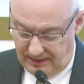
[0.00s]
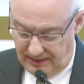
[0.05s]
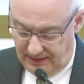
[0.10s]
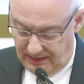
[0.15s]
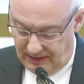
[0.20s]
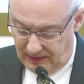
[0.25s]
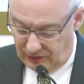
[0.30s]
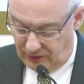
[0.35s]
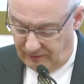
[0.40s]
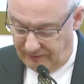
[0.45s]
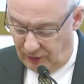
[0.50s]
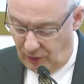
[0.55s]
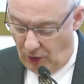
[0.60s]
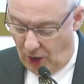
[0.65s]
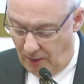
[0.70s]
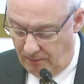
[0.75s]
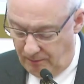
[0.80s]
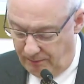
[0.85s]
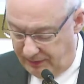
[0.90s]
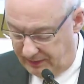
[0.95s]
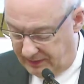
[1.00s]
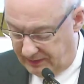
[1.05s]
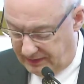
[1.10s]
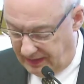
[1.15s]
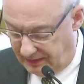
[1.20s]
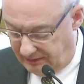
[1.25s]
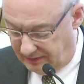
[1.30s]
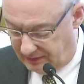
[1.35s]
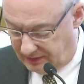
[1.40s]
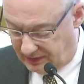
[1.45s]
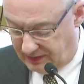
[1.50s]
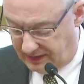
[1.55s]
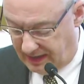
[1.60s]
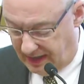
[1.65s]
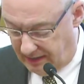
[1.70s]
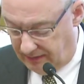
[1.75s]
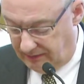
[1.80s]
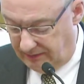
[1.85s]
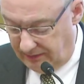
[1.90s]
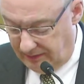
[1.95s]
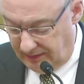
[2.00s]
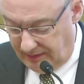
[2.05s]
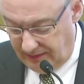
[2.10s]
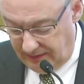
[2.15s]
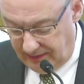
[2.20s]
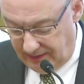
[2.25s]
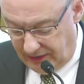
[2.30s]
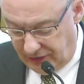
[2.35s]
is of an unprecedented scale, and